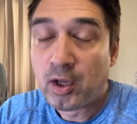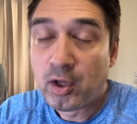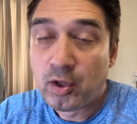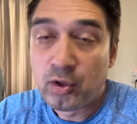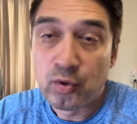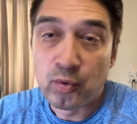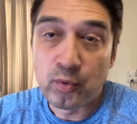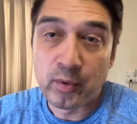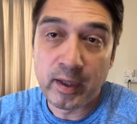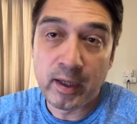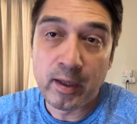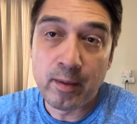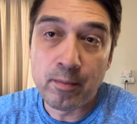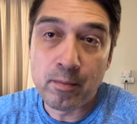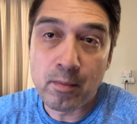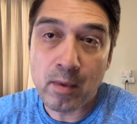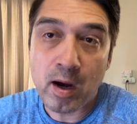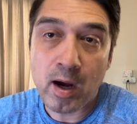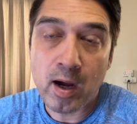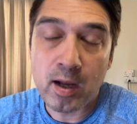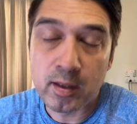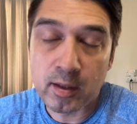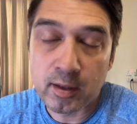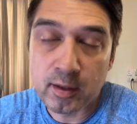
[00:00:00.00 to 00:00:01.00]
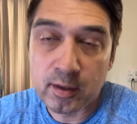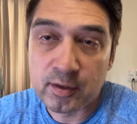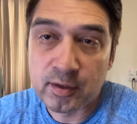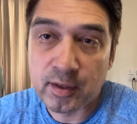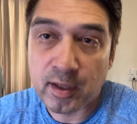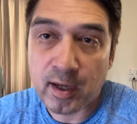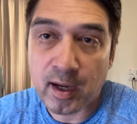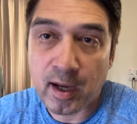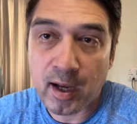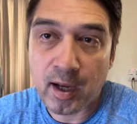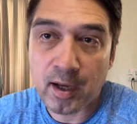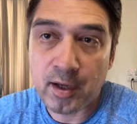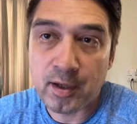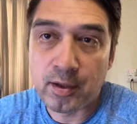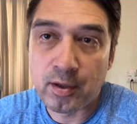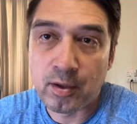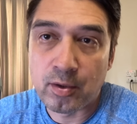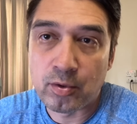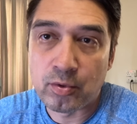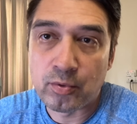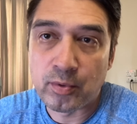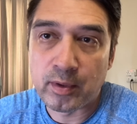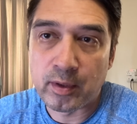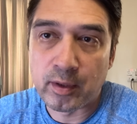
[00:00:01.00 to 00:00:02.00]
three models that I
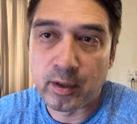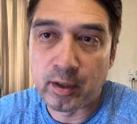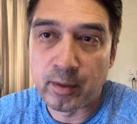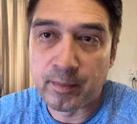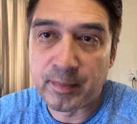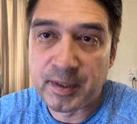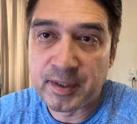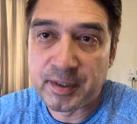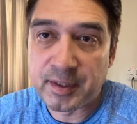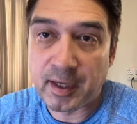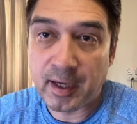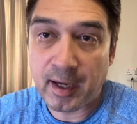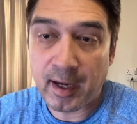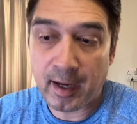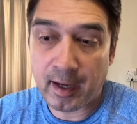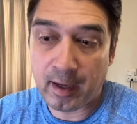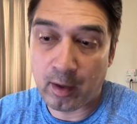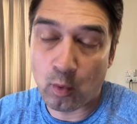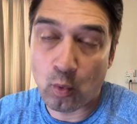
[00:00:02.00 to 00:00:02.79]
use with Hermes AI.